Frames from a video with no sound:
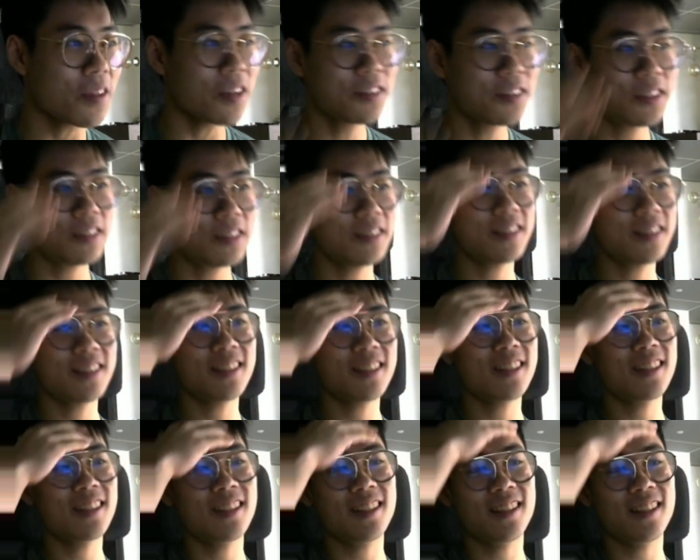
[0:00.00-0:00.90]
that's not
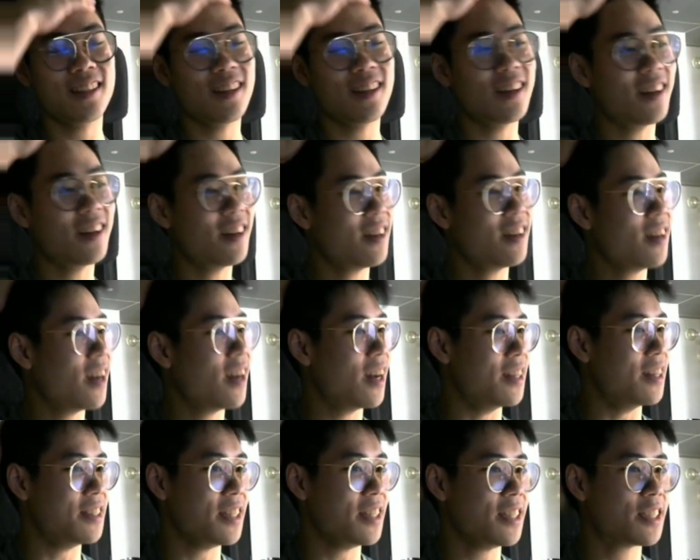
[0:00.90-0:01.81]
bad.
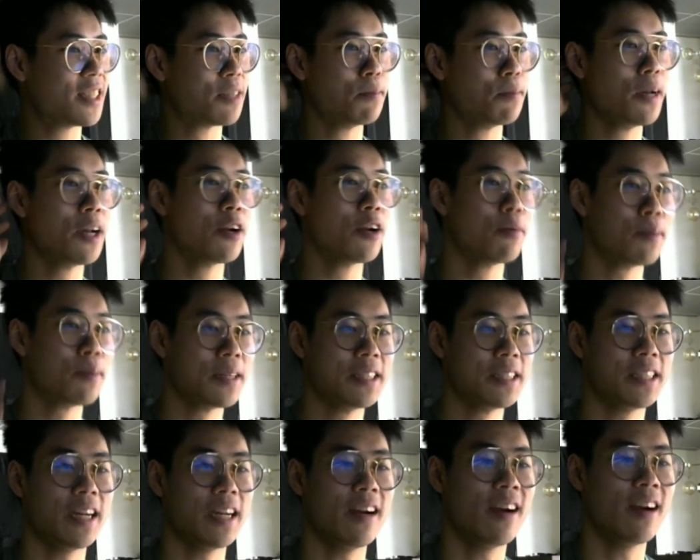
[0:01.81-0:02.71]
Yeah, De Tomaso
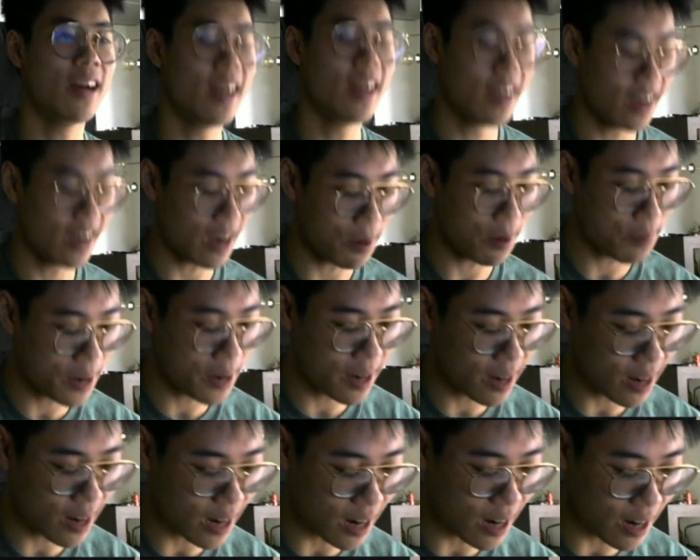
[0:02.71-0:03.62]
Pantera. I
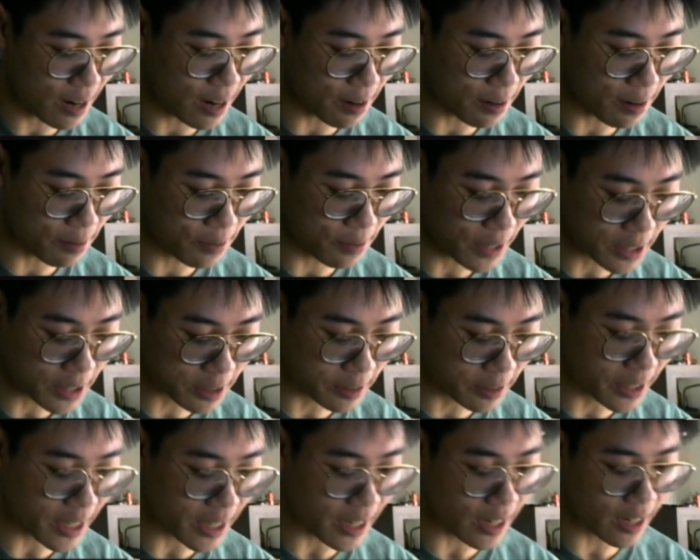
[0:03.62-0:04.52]
mean,
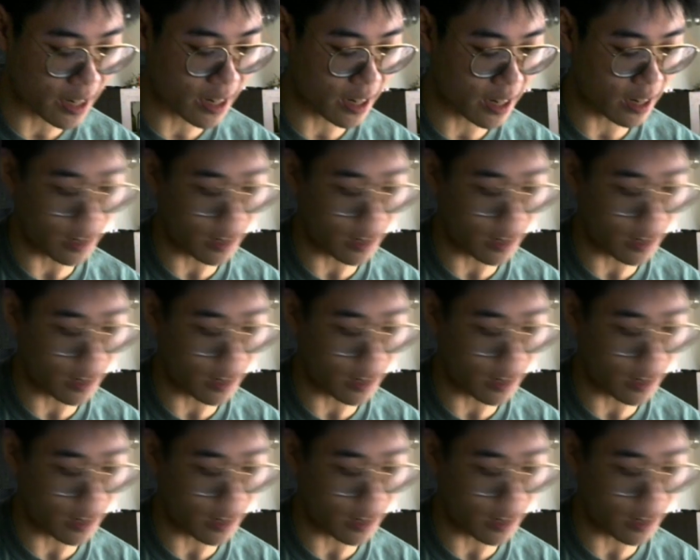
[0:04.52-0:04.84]
Victory